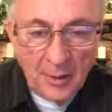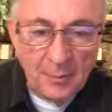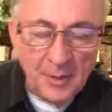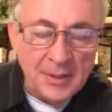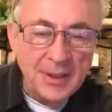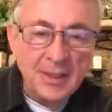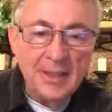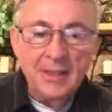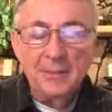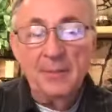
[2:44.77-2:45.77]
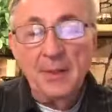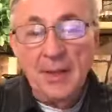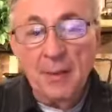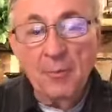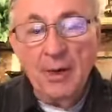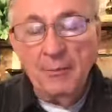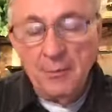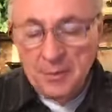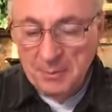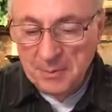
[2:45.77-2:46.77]
But but I'm ready for
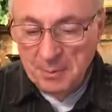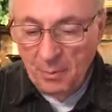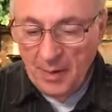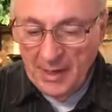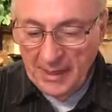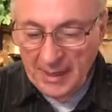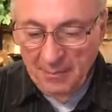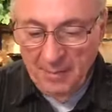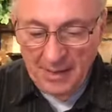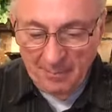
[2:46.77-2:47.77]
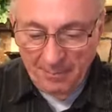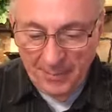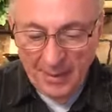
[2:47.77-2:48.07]
some spring. Amen.